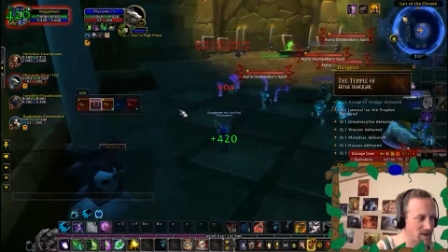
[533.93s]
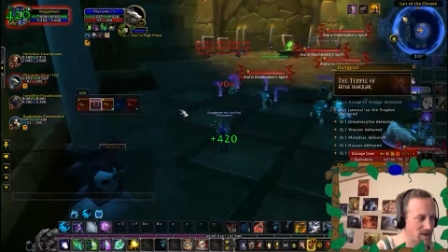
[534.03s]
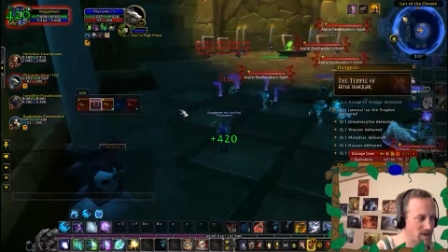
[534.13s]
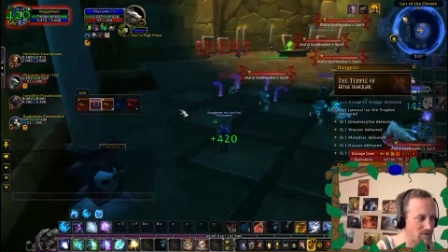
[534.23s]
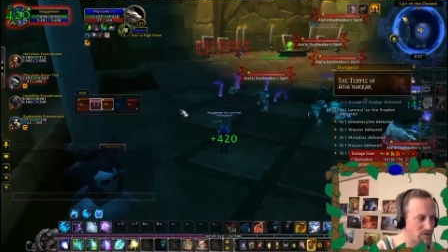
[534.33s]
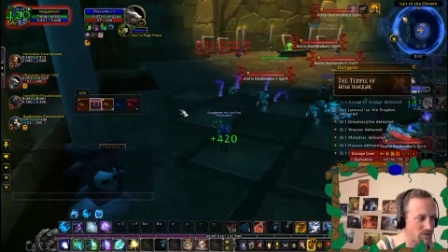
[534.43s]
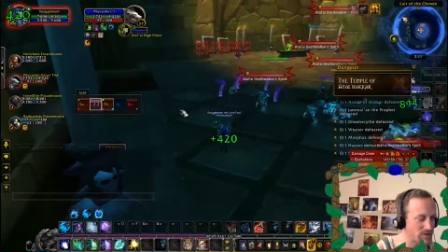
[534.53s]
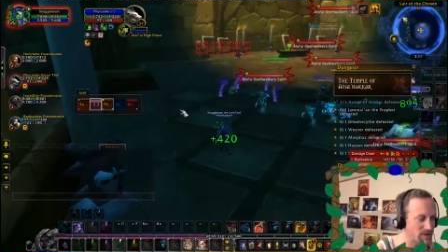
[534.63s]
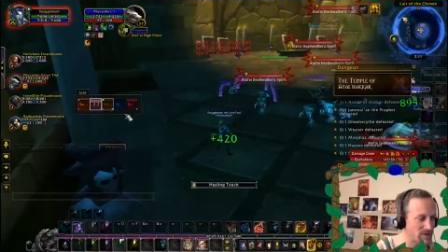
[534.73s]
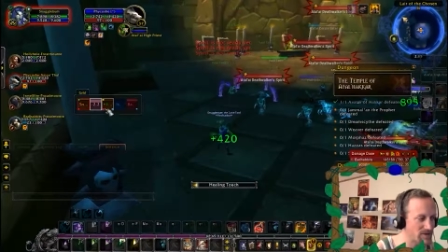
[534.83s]
Gonna throw
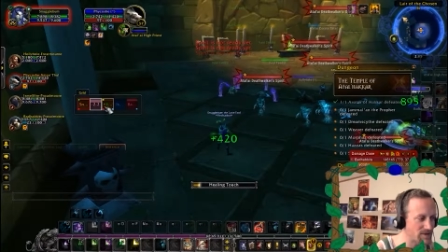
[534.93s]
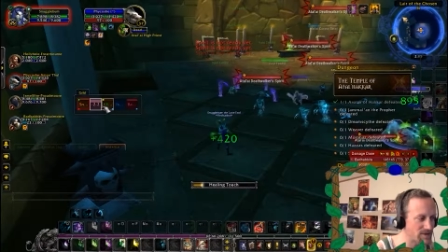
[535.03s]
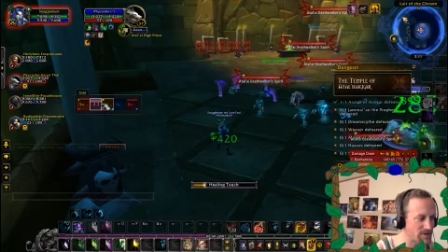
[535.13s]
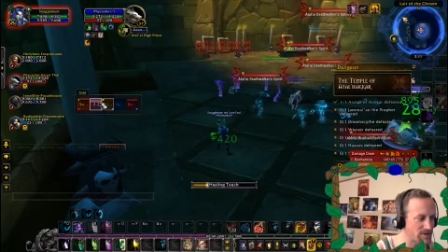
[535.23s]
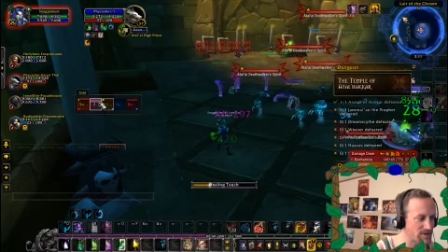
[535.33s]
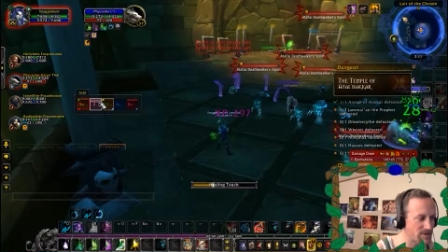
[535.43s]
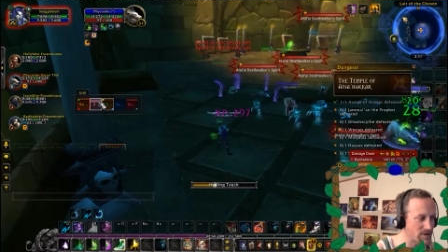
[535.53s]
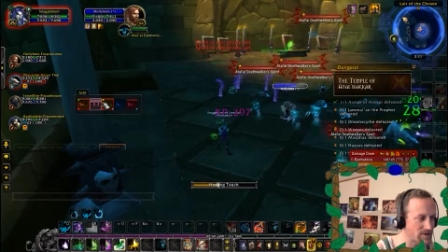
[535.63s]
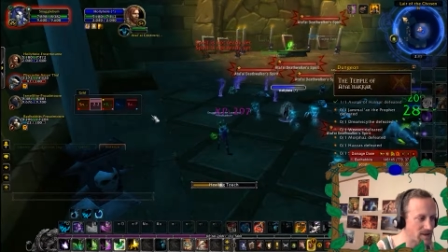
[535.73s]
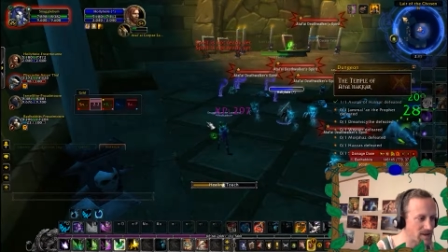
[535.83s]
some instances
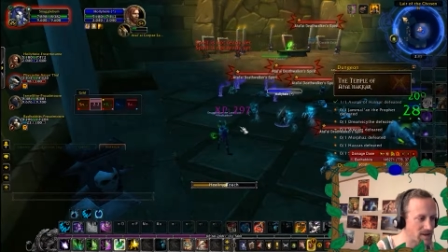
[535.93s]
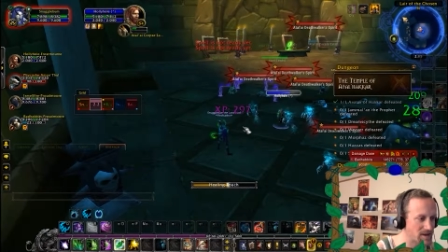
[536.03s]
on ya.